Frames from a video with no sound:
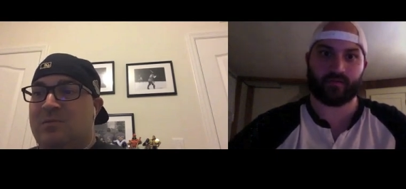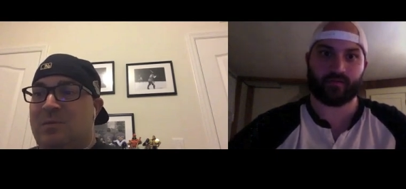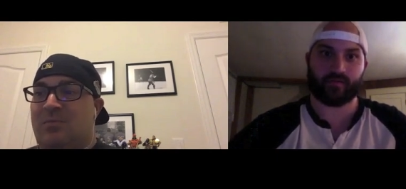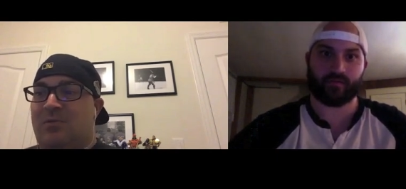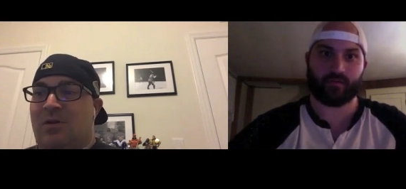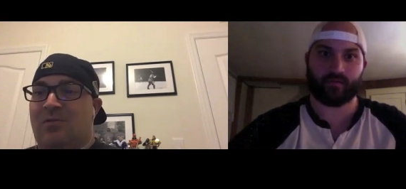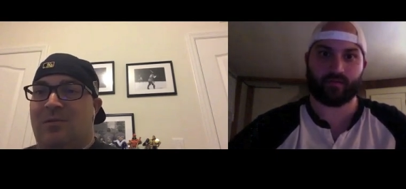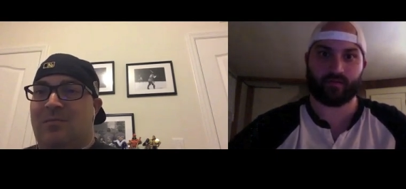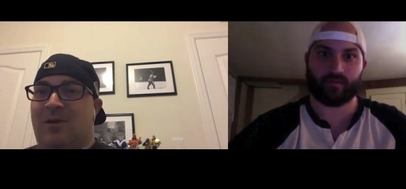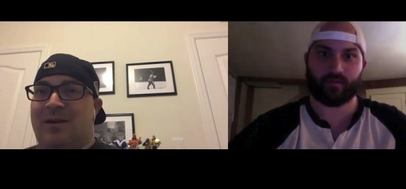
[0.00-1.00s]
Speaker 1: people know
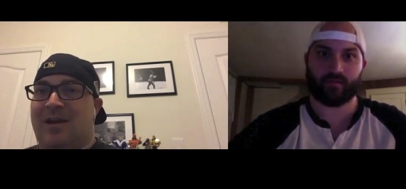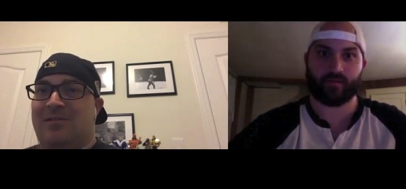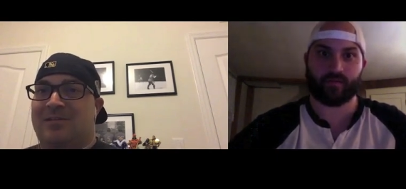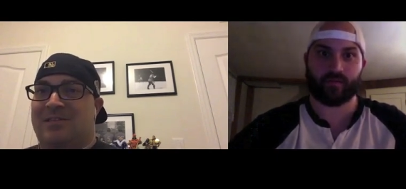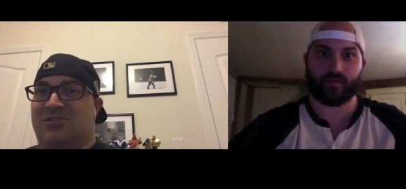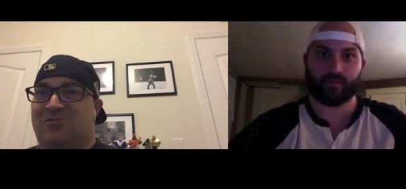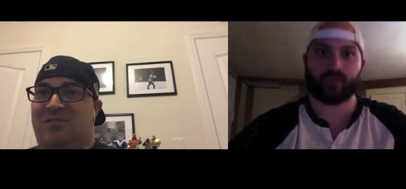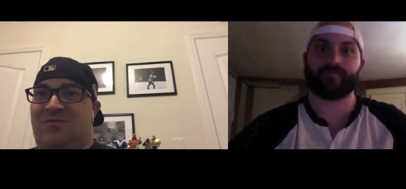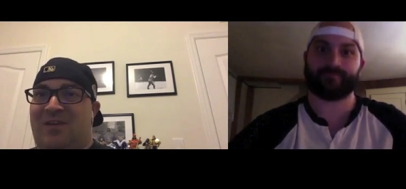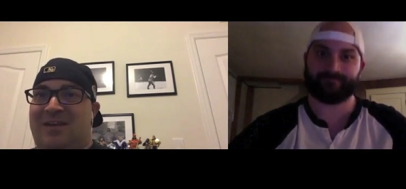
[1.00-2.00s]
him right now as the
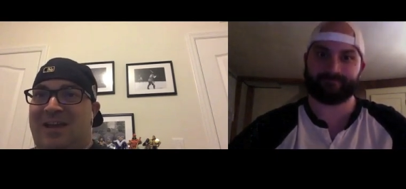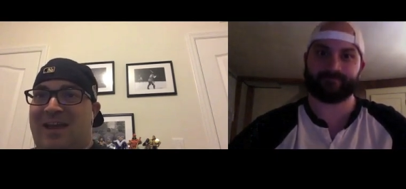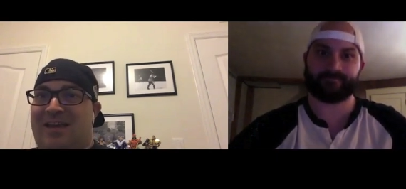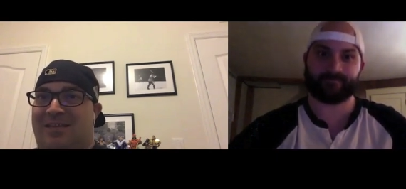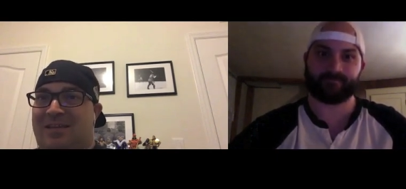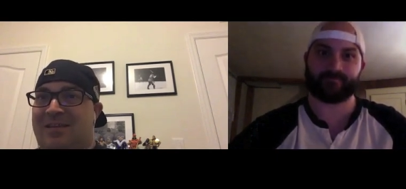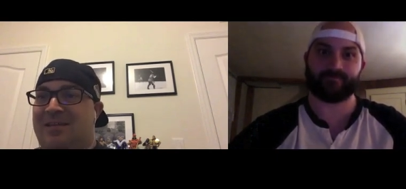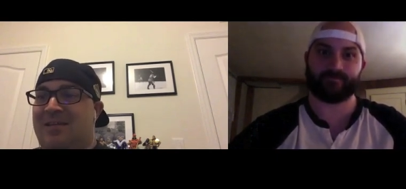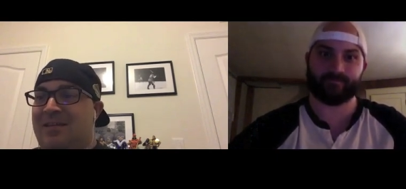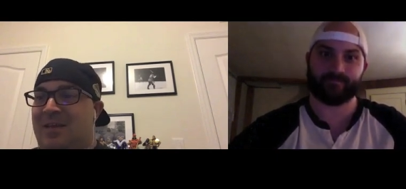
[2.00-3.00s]
street fight guy.
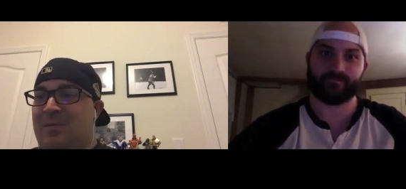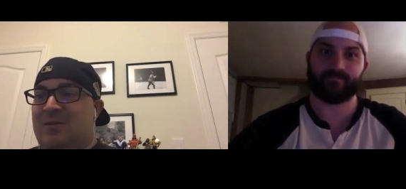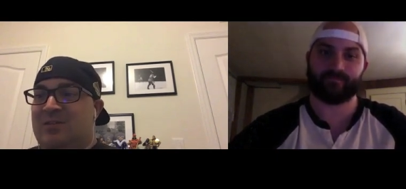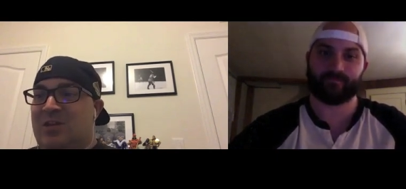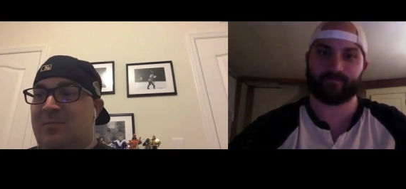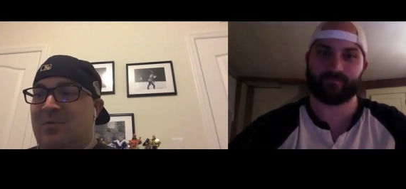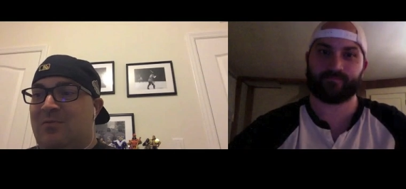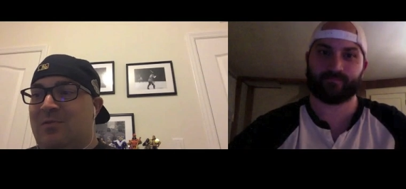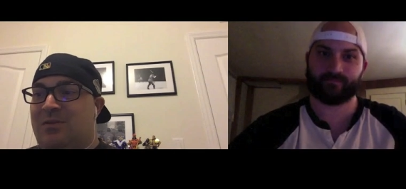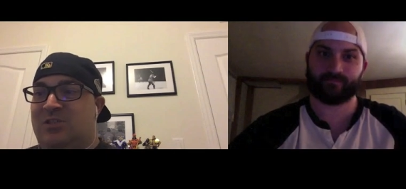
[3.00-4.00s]
Like mm-hmm. him and Ciampa
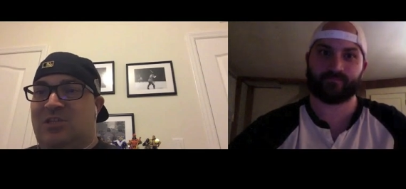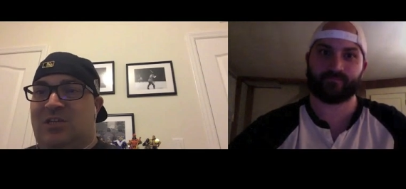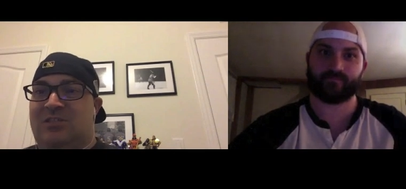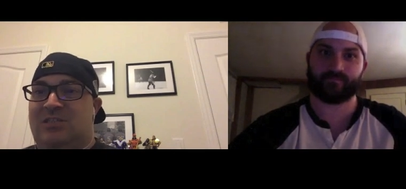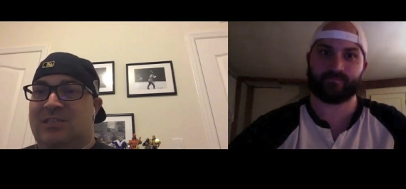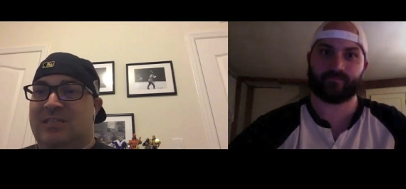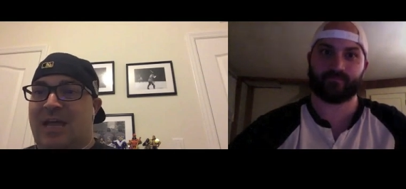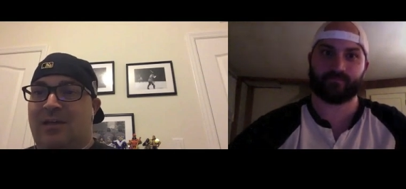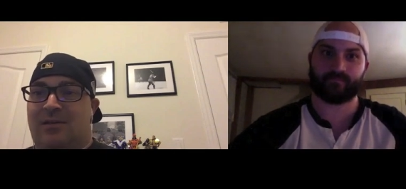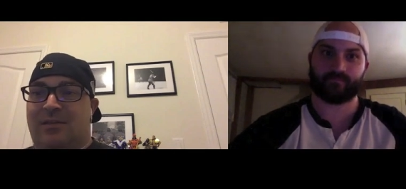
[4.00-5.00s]
really changed his
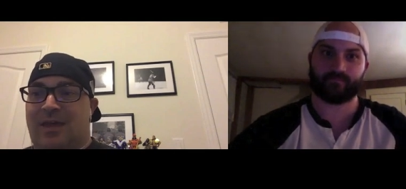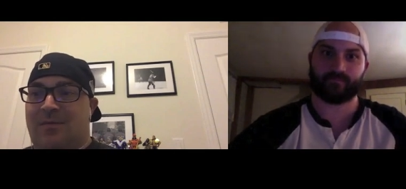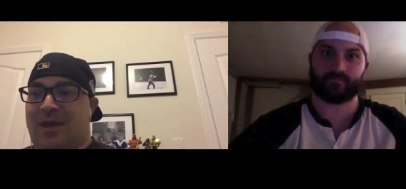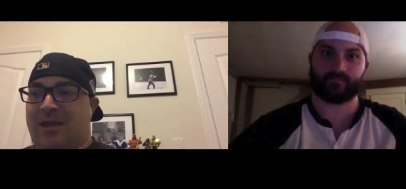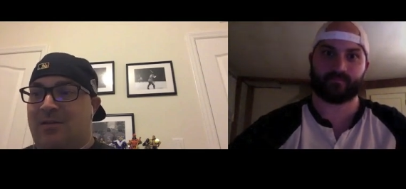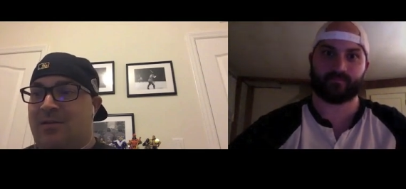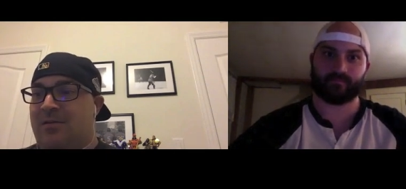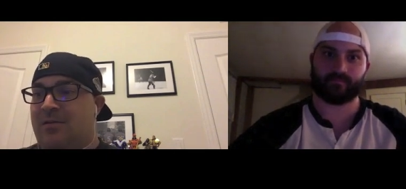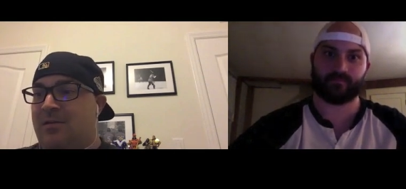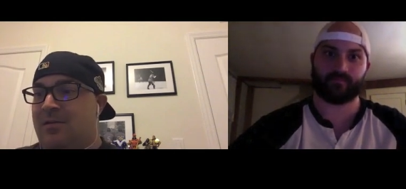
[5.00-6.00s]
style in that matter.
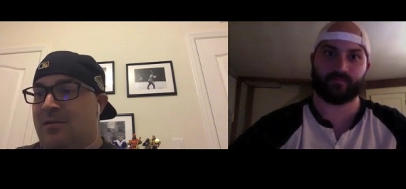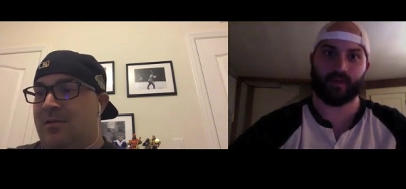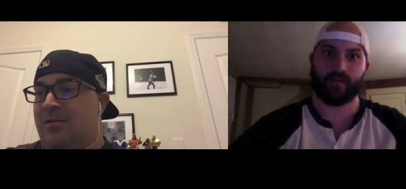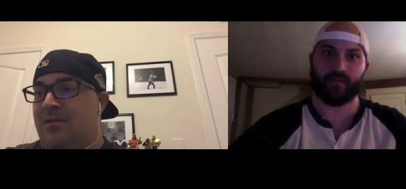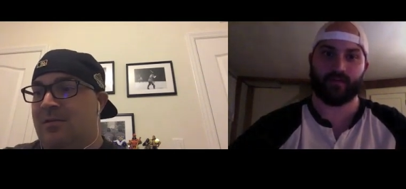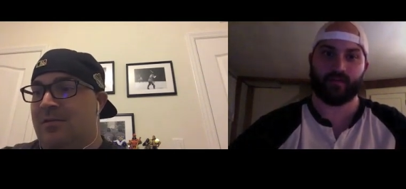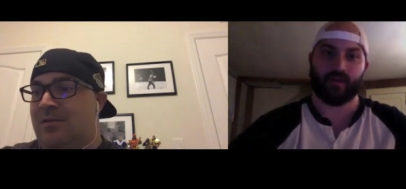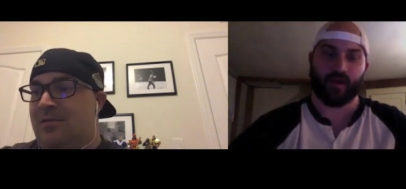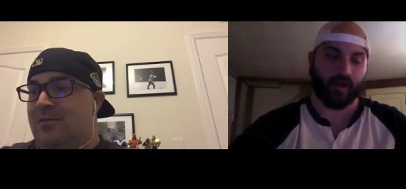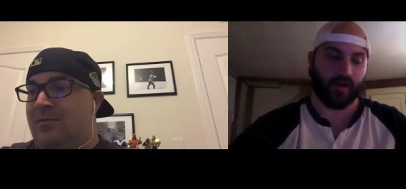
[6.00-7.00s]
Speaker 2: Yeah.
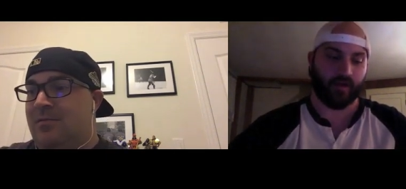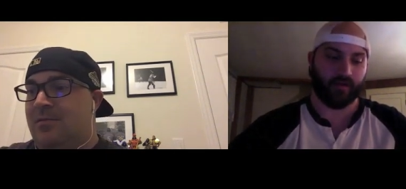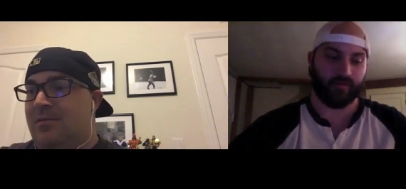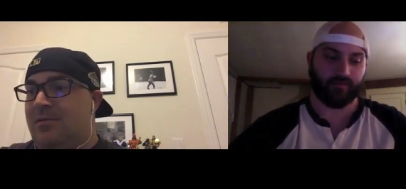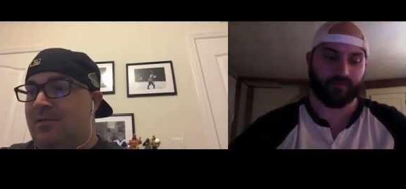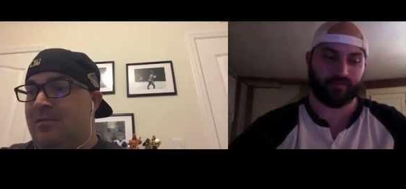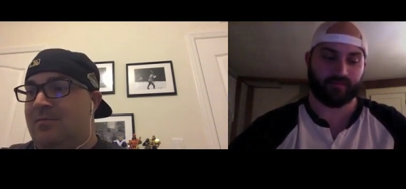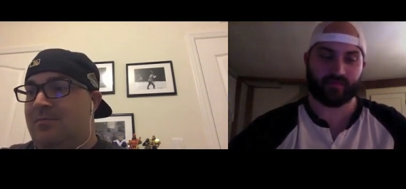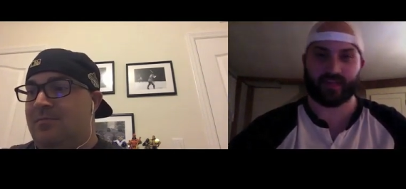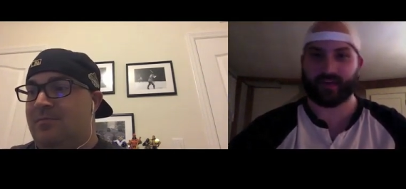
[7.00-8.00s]
Um,
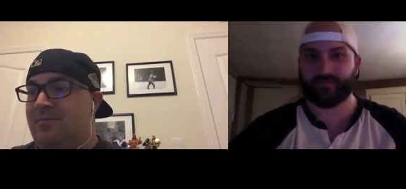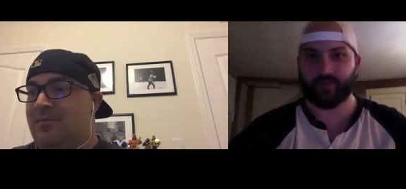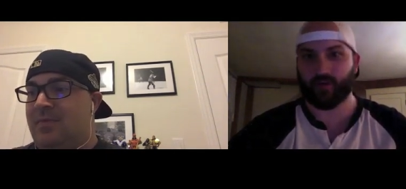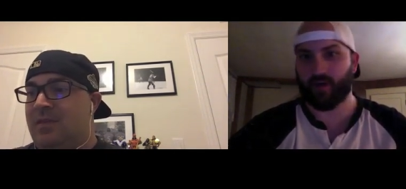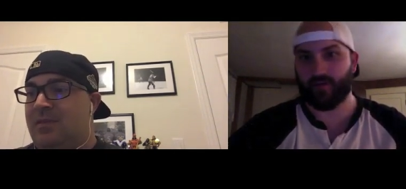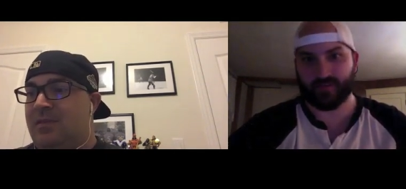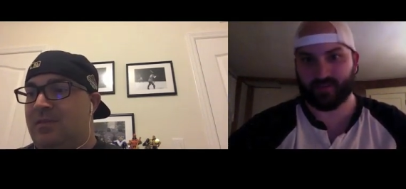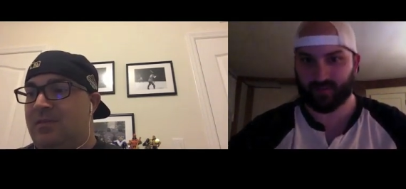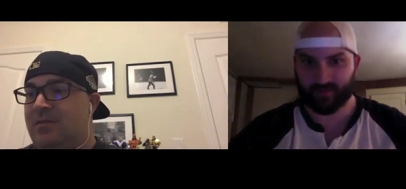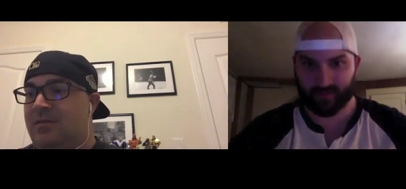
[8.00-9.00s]
second fall,
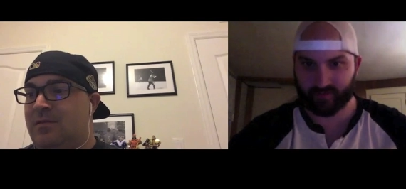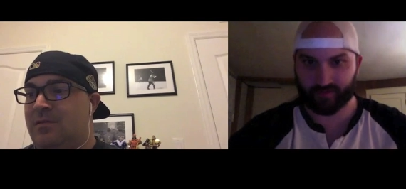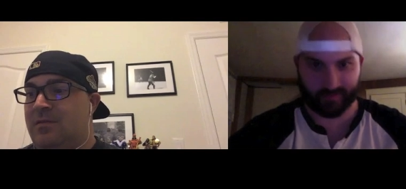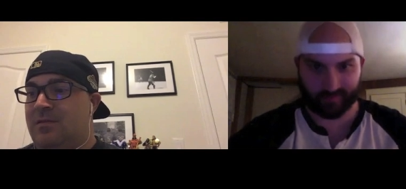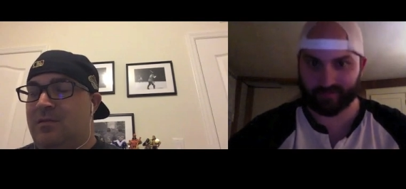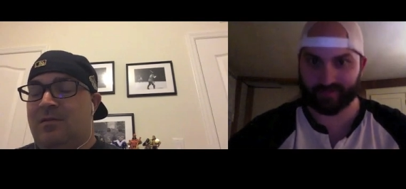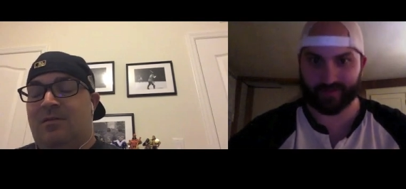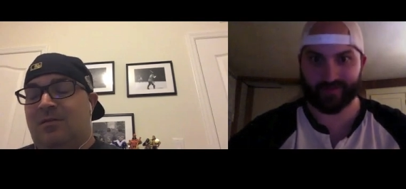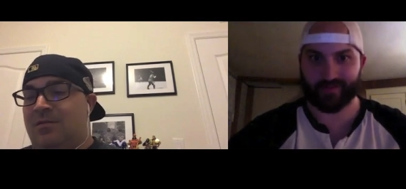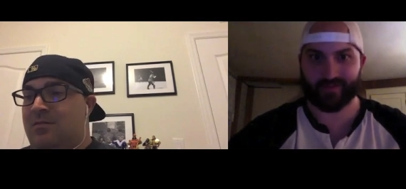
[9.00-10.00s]
obviously, like
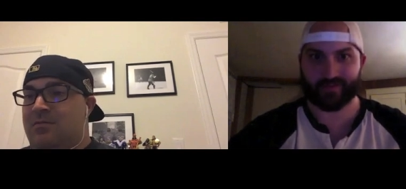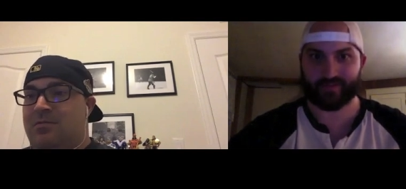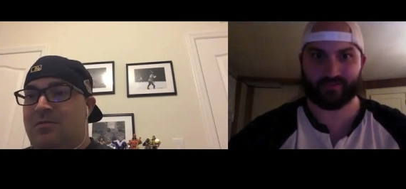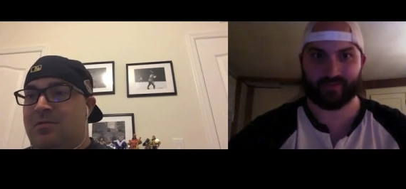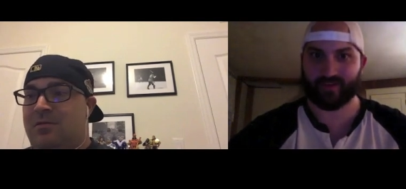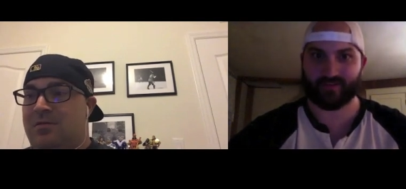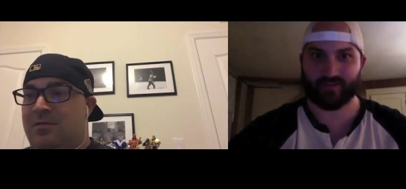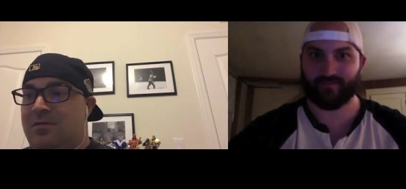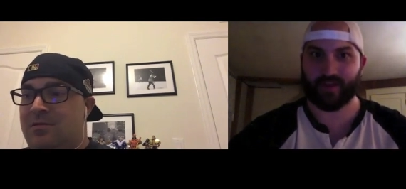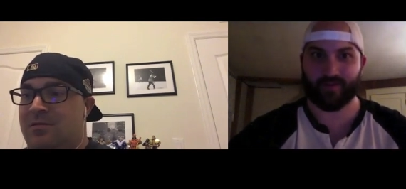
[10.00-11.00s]
it street,
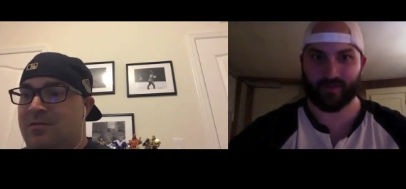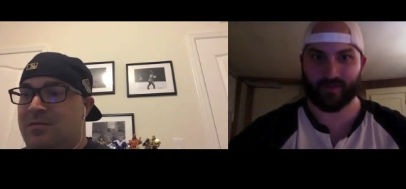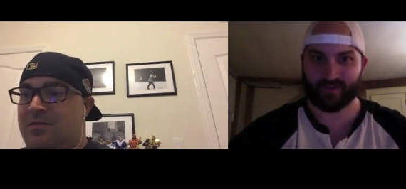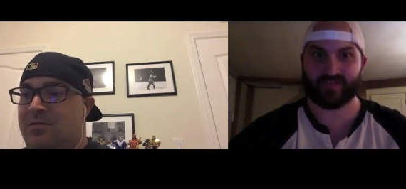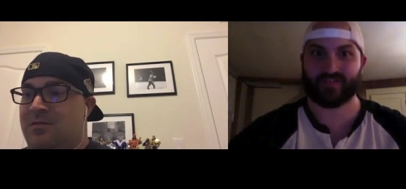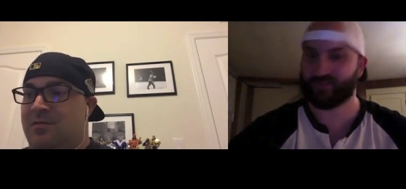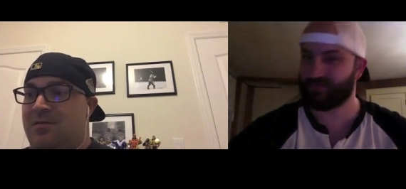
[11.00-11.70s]
street fight was